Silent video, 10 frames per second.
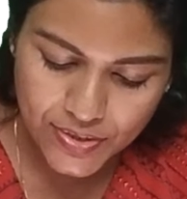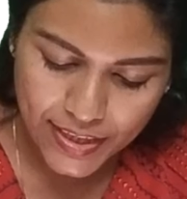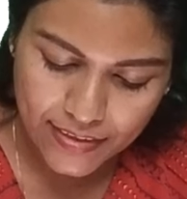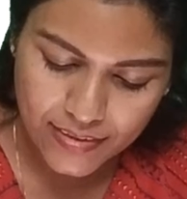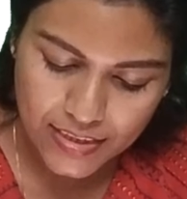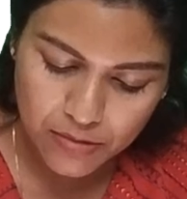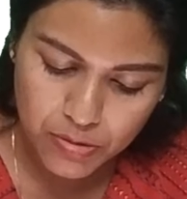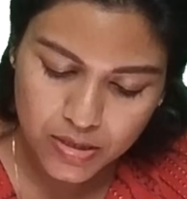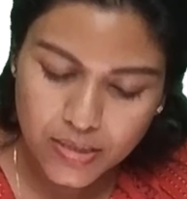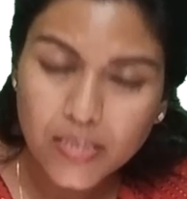
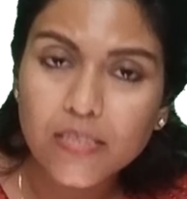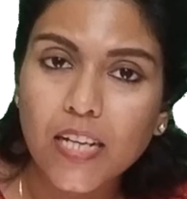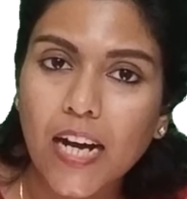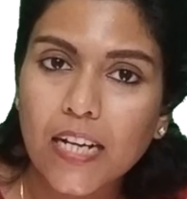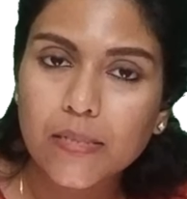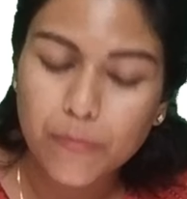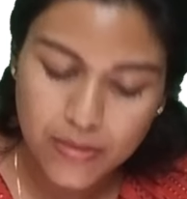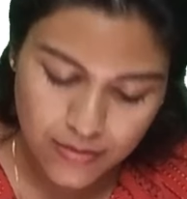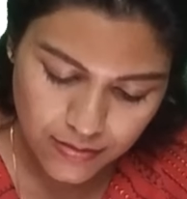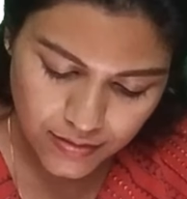excitability in the heart
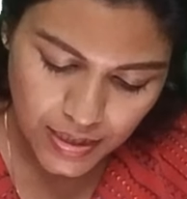muscles.